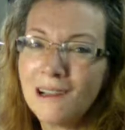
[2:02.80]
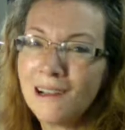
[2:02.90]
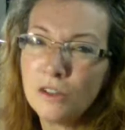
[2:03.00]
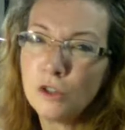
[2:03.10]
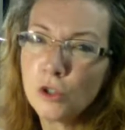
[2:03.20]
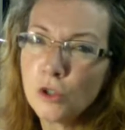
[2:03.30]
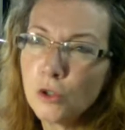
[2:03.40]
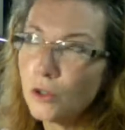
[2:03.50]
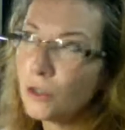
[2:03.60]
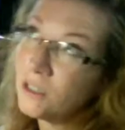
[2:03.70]

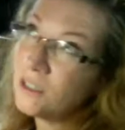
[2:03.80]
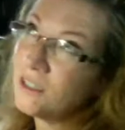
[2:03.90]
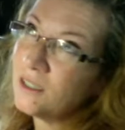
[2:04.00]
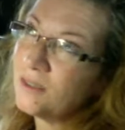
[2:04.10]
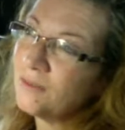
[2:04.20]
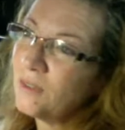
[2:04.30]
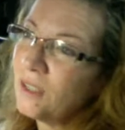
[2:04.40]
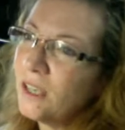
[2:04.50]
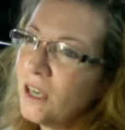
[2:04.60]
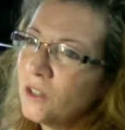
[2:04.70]
under
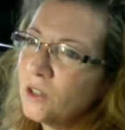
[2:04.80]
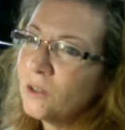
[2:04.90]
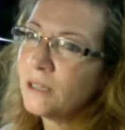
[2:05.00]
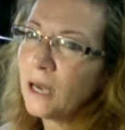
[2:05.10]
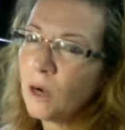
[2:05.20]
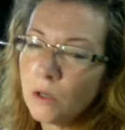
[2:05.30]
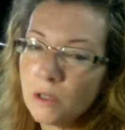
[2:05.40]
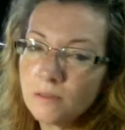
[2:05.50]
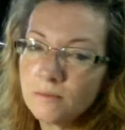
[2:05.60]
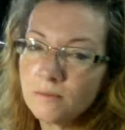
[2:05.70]
an hour.
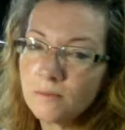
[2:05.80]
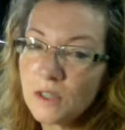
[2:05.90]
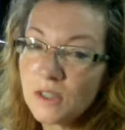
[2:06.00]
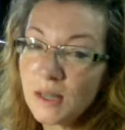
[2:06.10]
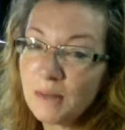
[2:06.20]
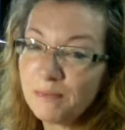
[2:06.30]
You say.